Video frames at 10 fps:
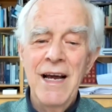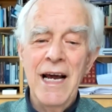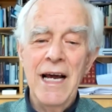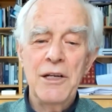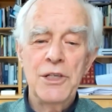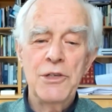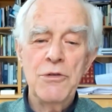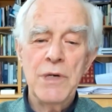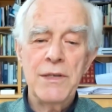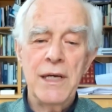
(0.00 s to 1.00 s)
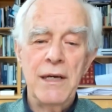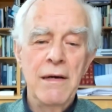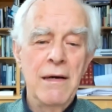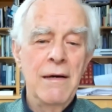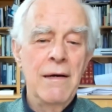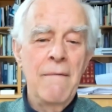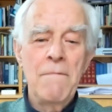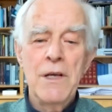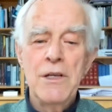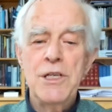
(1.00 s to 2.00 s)
And as soon as they
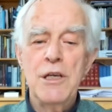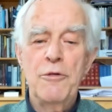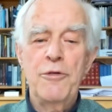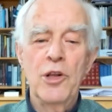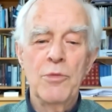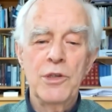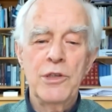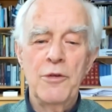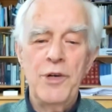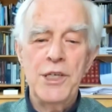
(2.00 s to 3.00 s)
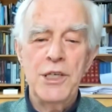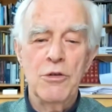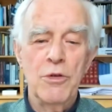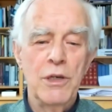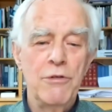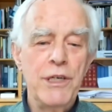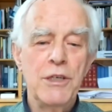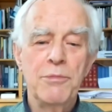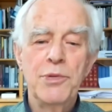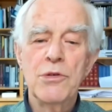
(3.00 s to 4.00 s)
see a film on television or they read
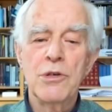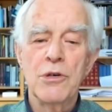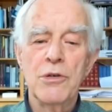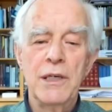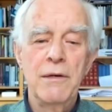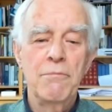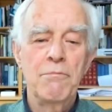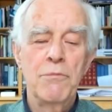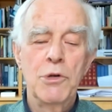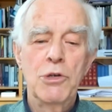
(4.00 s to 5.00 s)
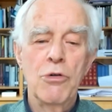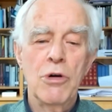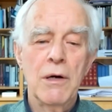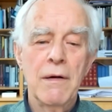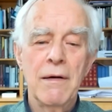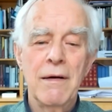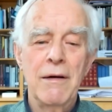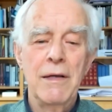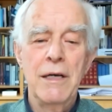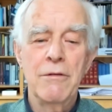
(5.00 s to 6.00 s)
a book or they talk,
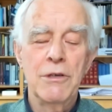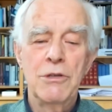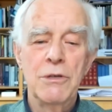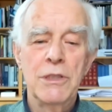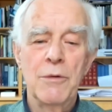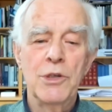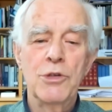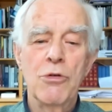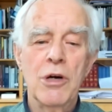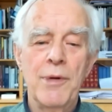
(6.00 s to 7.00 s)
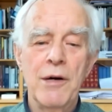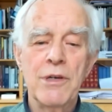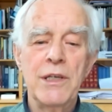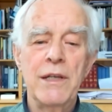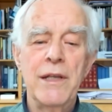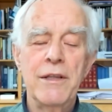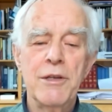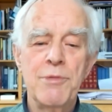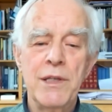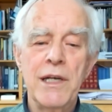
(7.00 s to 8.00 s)
or uh, hear someone talk about an
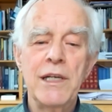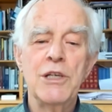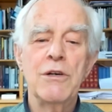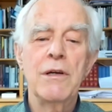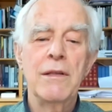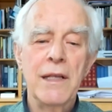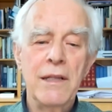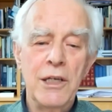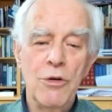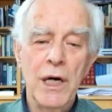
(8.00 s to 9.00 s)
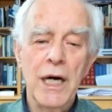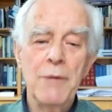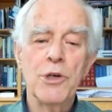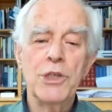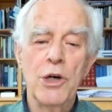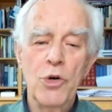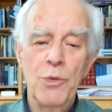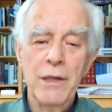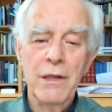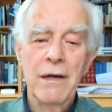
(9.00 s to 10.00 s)
ethics, but then they, then they know I'm not the only
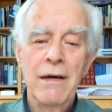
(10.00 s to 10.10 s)
one.